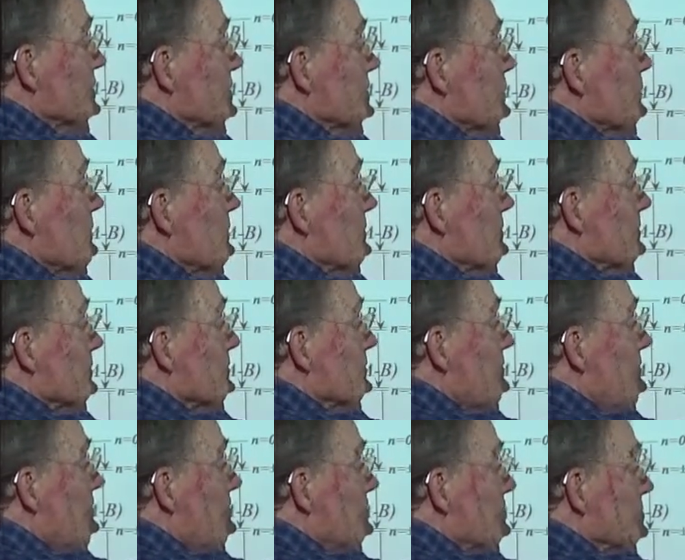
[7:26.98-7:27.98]
the quantum
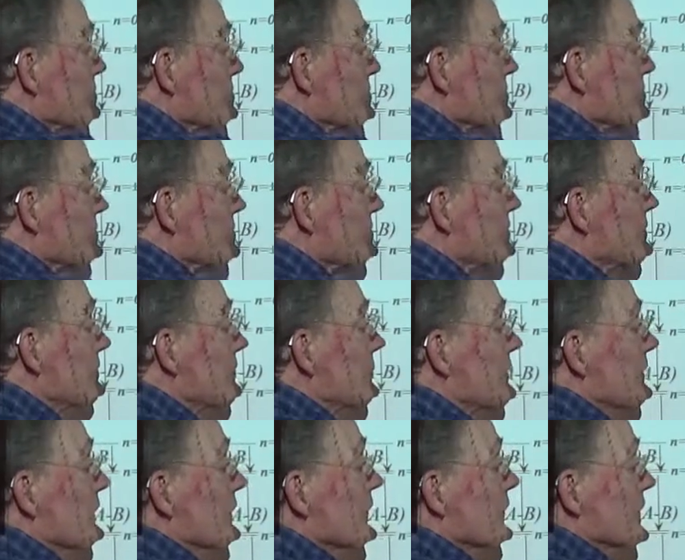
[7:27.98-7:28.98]
values,
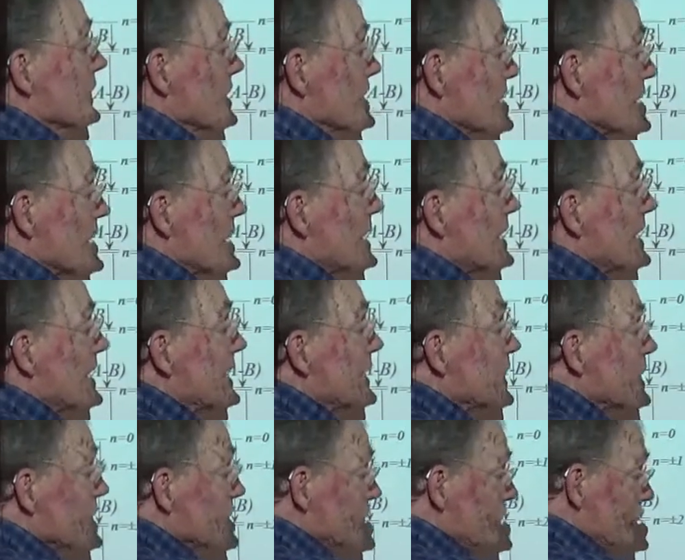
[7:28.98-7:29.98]
the
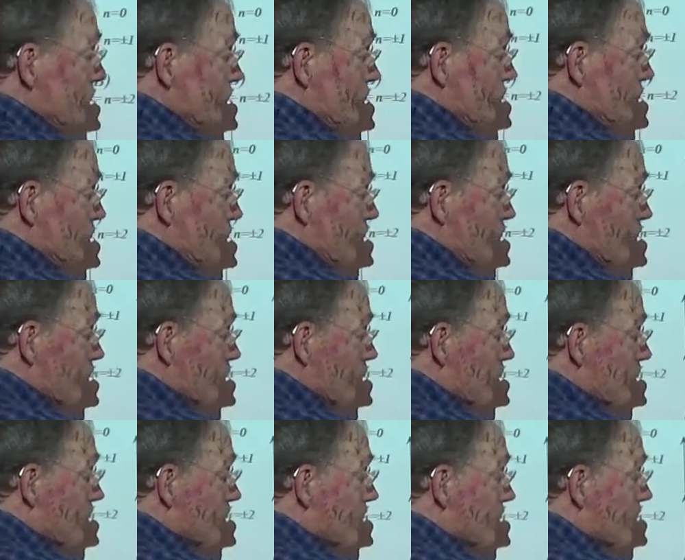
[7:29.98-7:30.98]
energy sphere.
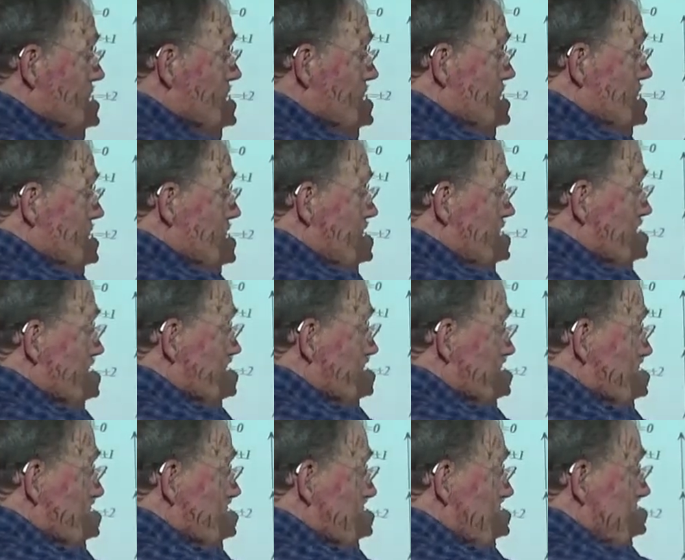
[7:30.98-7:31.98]
That
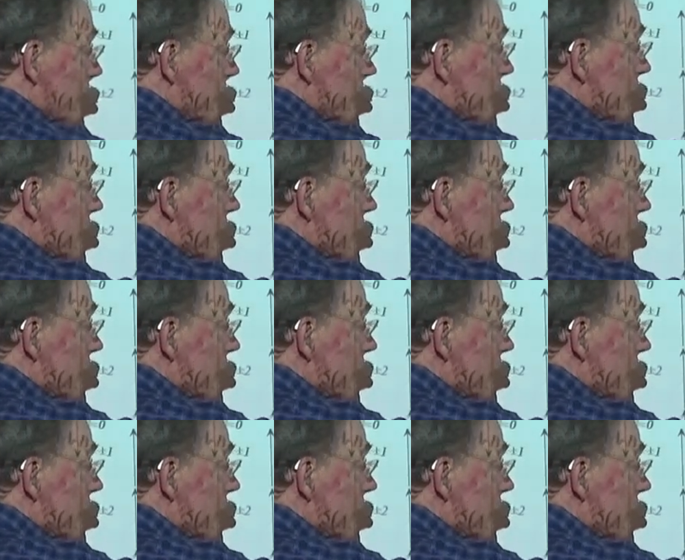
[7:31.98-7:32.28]
is, that